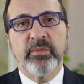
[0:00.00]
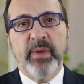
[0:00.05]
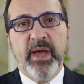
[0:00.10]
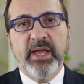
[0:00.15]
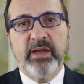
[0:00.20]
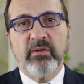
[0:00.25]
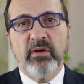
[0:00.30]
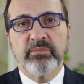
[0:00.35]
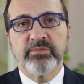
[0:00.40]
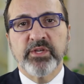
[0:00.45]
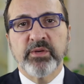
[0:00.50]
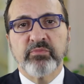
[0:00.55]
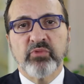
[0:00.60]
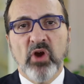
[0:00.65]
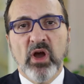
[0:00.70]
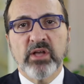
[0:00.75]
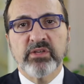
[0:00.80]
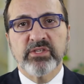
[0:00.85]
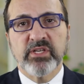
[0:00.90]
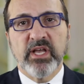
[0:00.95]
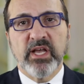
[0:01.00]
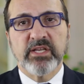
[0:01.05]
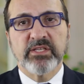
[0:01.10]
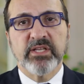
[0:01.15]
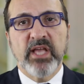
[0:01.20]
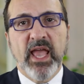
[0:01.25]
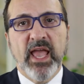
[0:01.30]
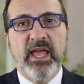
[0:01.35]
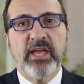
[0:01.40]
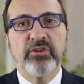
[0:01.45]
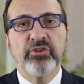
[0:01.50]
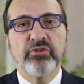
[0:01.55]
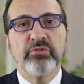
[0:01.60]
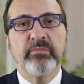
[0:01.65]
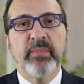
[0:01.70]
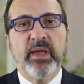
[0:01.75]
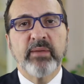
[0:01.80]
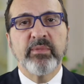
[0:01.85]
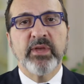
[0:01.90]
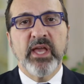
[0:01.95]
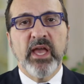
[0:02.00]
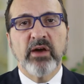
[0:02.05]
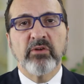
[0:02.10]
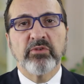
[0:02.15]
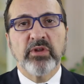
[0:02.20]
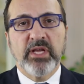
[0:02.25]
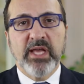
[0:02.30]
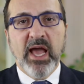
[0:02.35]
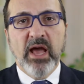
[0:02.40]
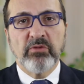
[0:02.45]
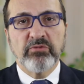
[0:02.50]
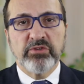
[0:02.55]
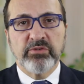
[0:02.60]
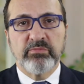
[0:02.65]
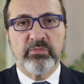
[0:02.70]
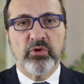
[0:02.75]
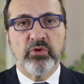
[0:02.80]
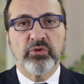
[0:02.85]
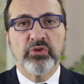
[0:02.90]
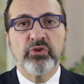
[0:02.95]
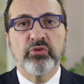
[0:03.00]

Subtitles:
the bankruptcy process and you may be held accountable.